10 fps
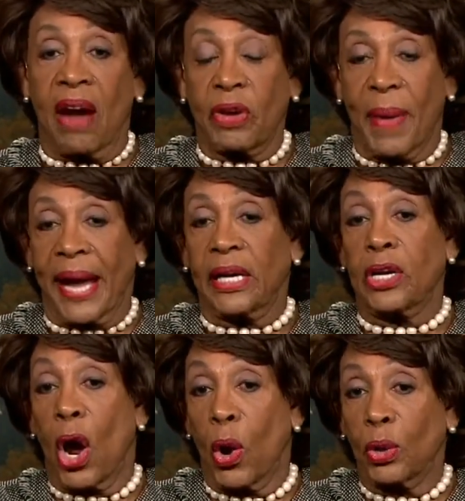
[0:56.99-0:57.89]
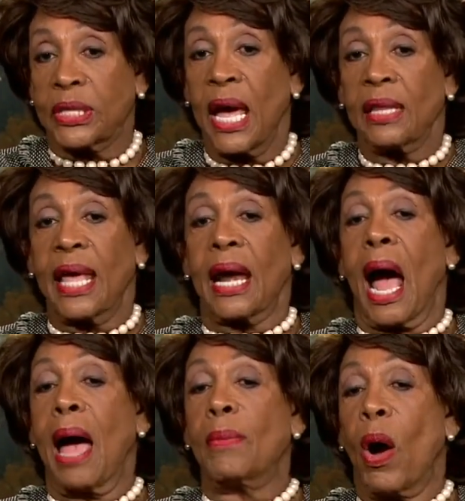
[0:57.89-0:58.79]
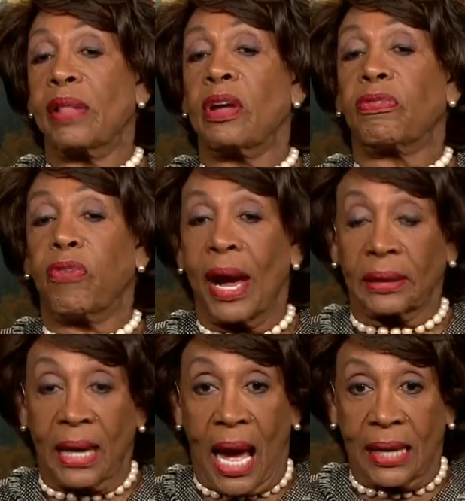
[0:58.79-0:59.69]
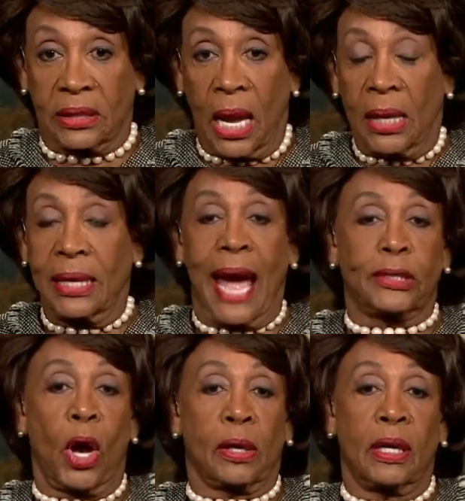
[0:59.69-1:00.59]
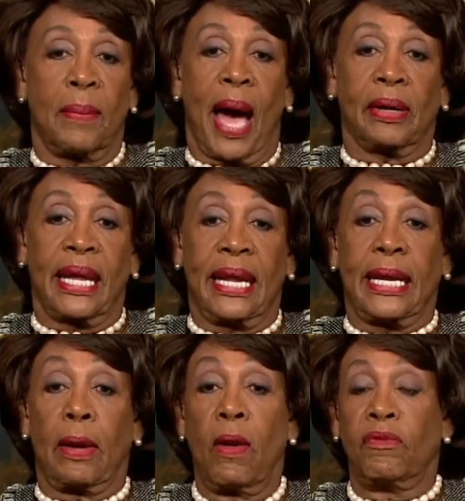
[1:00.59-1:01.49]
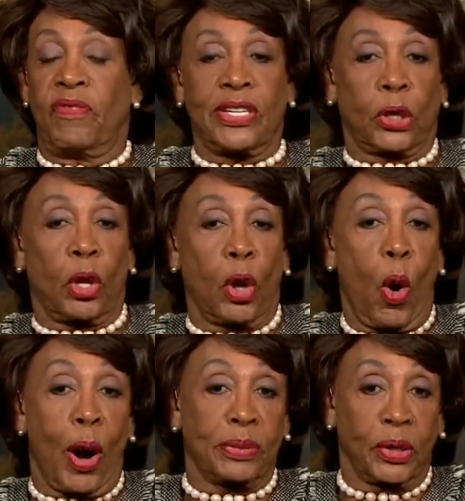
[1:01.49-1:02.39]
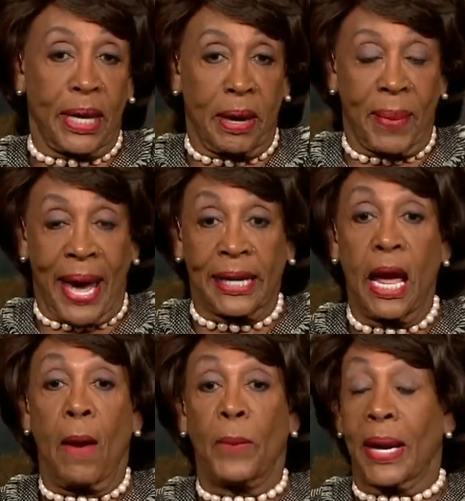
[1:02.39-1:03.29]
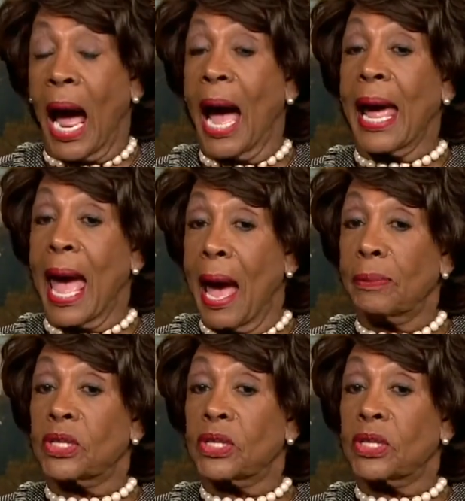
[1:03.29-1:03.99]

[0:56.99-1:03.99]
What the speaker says: Everybody knows that I'm on the front lines, not talking about any physical harm to anybody, but I am